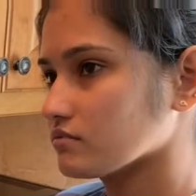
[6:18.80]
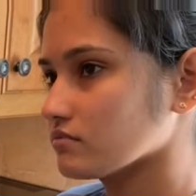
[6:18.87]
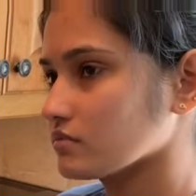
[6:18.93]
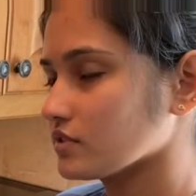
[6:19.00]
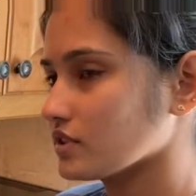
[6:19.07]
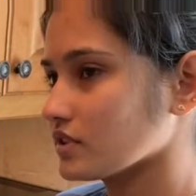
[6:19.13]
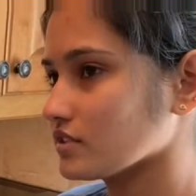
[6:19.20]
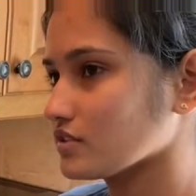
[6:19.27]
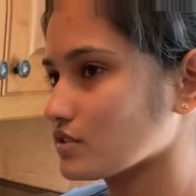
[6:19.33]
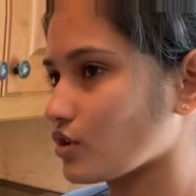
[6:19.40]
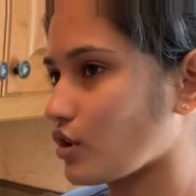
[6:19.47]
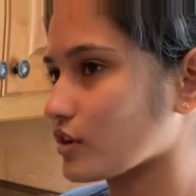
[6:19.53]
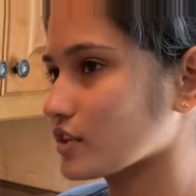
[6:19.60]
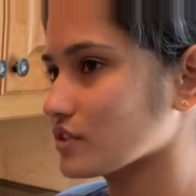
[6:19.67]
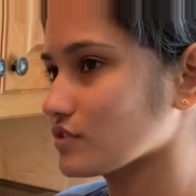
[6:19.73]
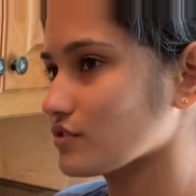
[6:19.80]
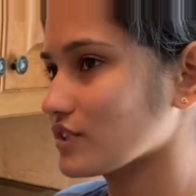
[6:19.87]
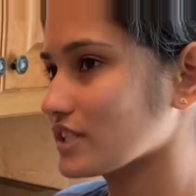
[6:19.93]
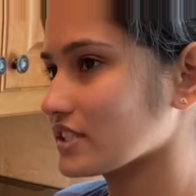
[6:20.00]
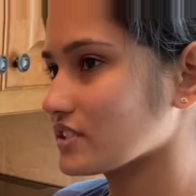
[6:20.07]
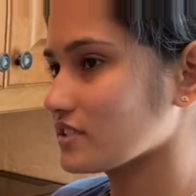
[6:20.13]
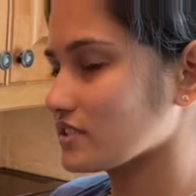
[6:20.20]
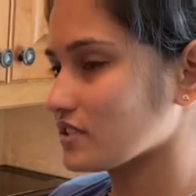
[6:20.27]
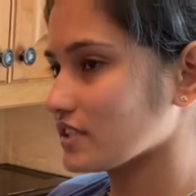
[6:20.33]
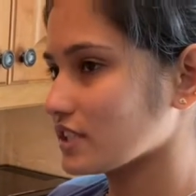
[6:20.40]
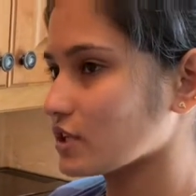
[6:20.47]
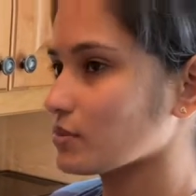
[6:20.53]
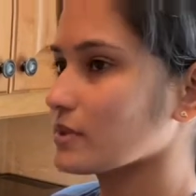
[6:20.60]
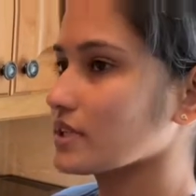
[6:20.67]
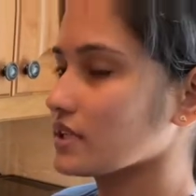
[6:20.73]
the strongness will
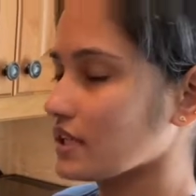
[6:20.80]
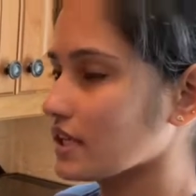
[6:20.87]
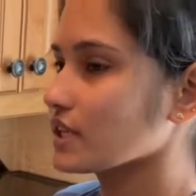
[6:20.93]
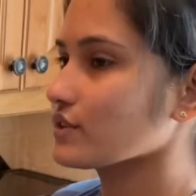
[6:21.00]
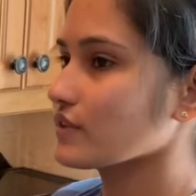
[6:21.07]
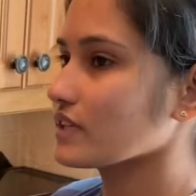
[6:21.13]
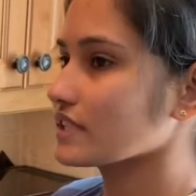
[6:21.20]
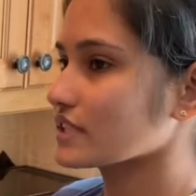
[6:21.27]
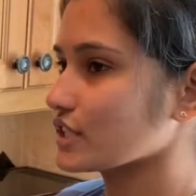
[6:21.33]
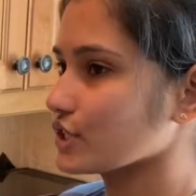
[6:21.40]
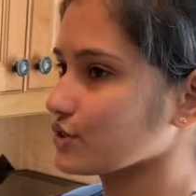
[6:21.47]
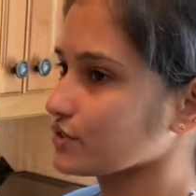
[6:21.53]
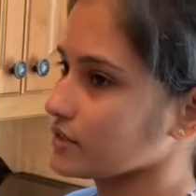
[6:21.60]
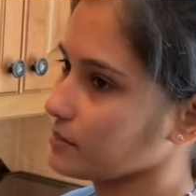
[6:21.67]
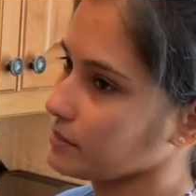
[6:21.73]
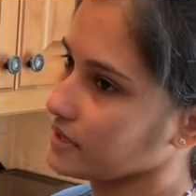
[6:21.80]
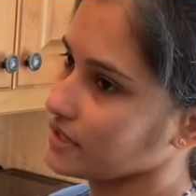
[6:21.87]
reduce a bit.